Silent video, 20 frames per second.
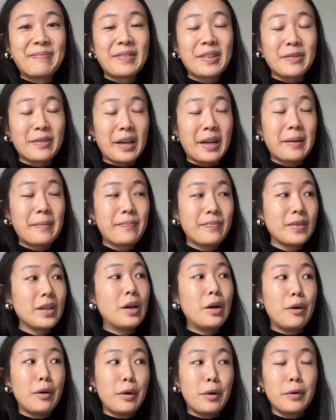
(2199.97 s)
right?
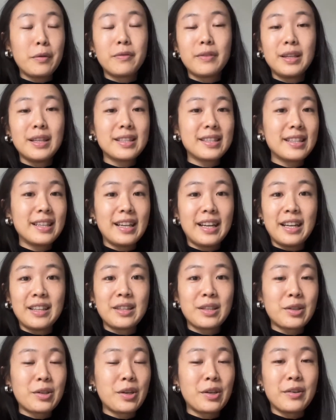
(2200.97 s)
Obvious,
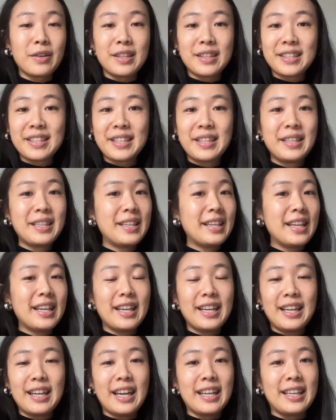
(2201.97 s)
undercurrent,
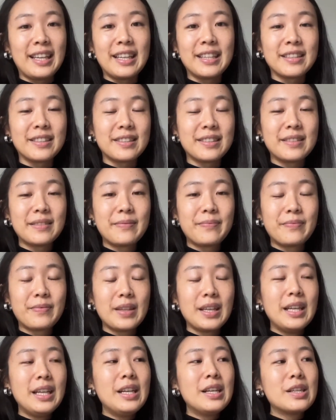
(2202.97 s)
and hidden.
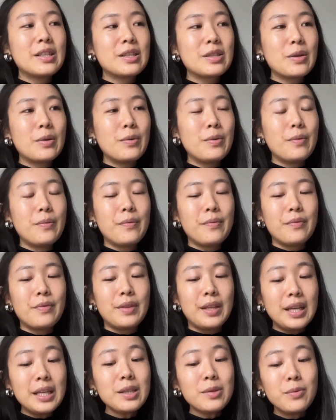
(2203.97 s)
So
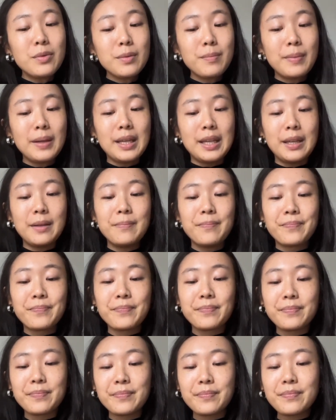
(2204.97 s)
this would be
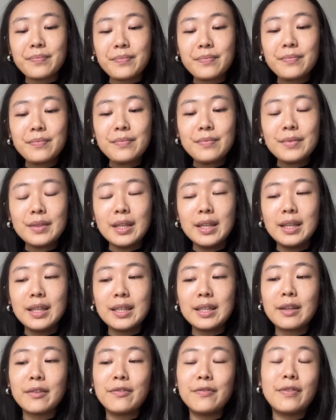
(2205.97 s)

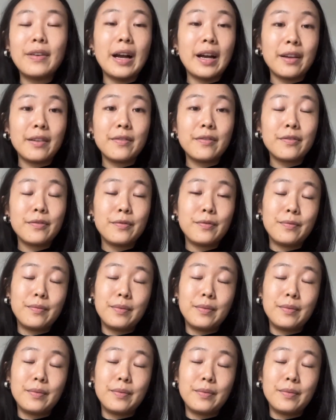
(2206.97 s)
the fifth